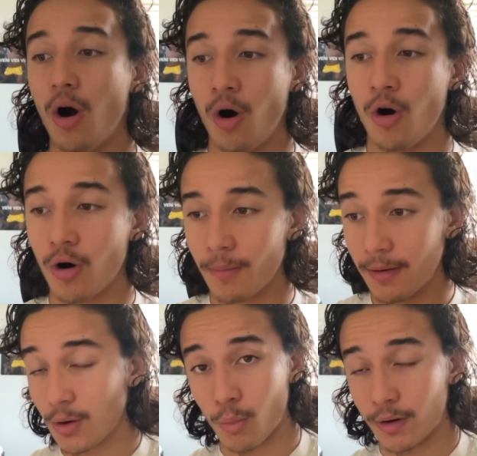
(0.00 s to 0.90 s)
arm
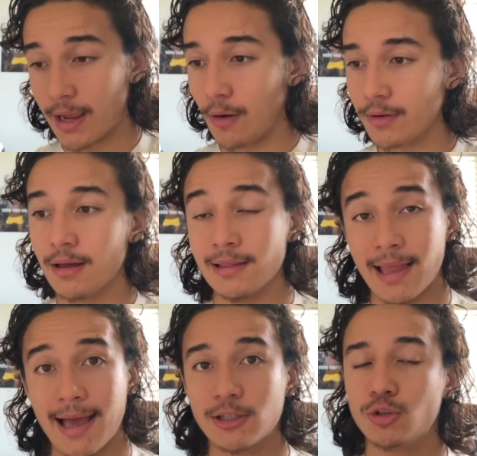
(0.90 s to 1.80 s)
workout.
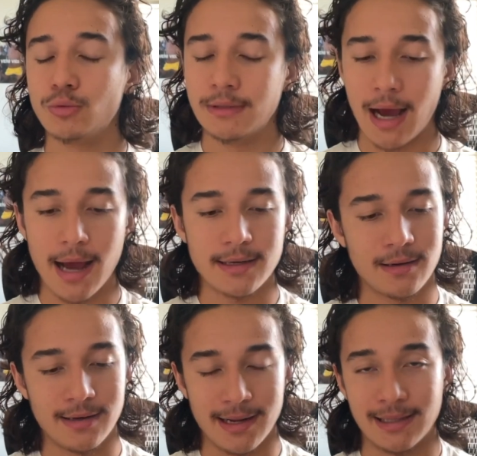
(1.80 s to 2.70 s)
Legs, do not
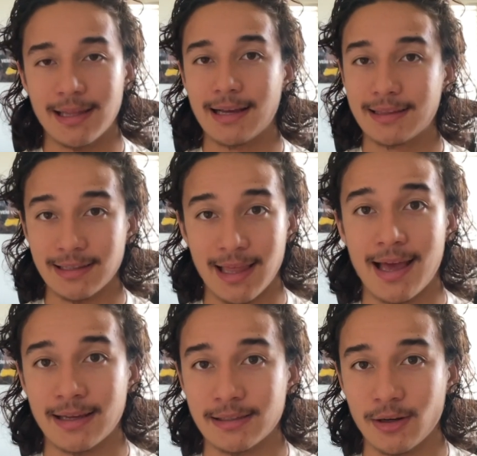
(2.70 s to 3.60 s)
neglect the
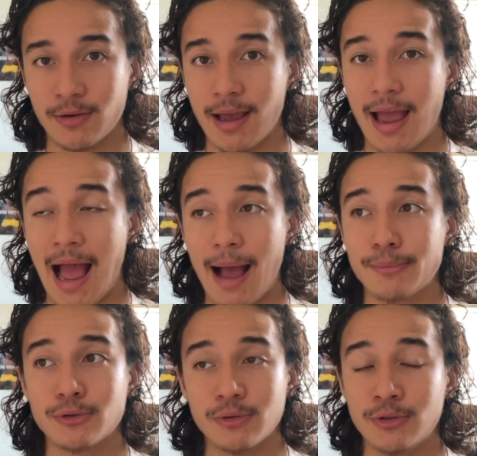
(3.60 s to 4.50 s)
legs, okay?
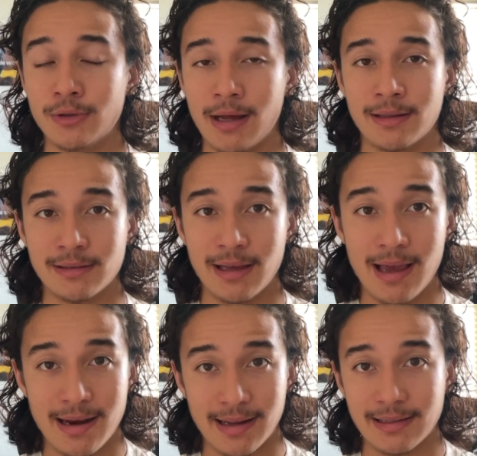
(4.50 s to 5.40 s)
Absolutely do not
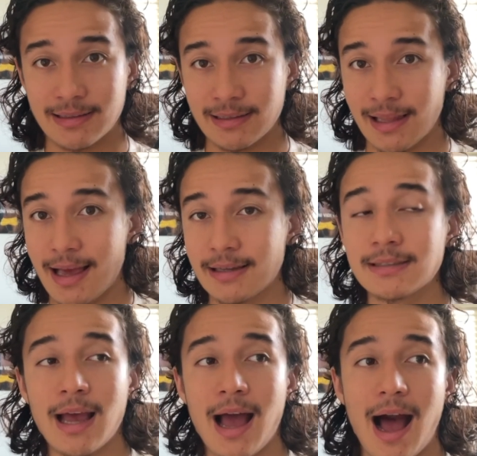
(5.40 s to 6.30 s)
neglect the legs.
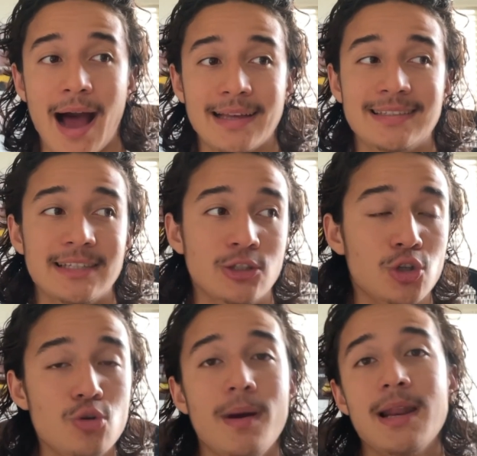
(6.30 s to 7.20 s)
I see
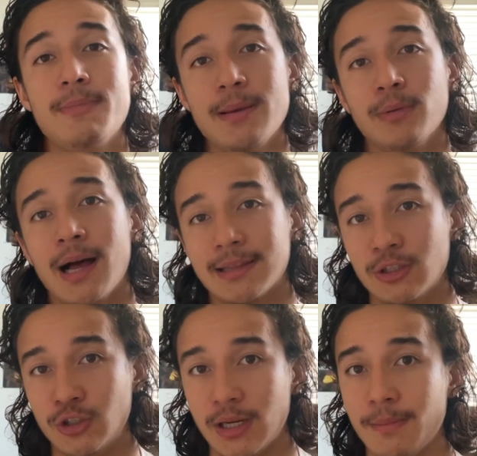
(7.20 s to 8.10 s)
too many people at the
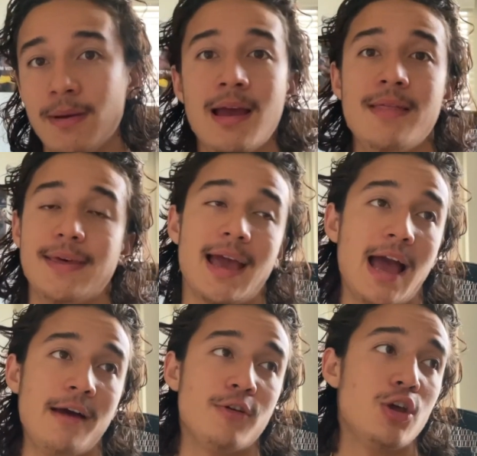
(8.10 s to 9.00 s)
gym. They
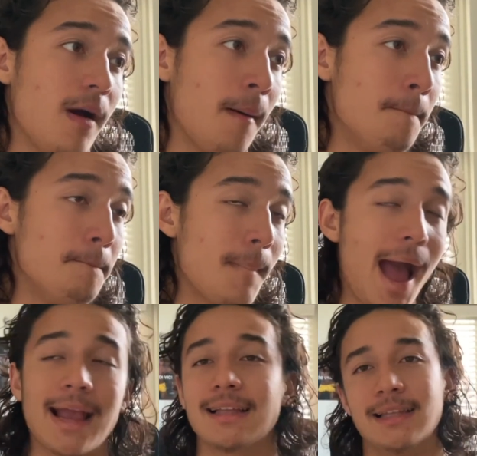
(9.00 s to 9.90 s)
have
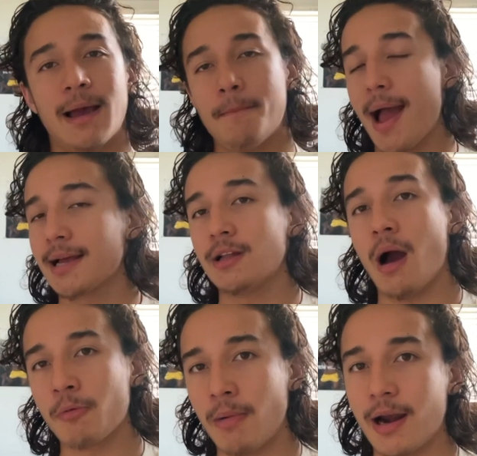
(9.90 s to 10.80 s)
immaculate
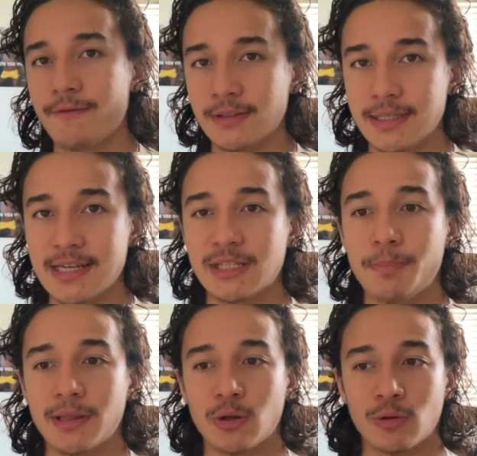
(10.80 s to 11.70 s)
upper body physiques,
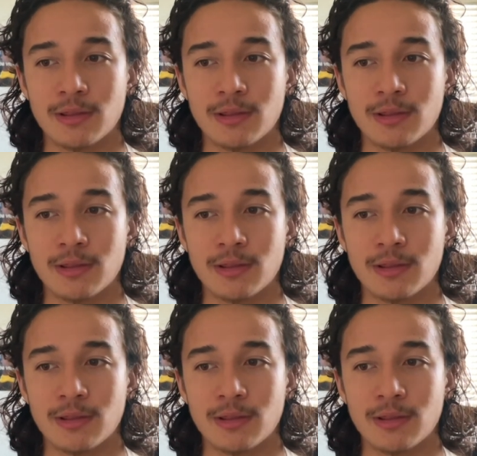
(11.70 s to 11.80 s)
but their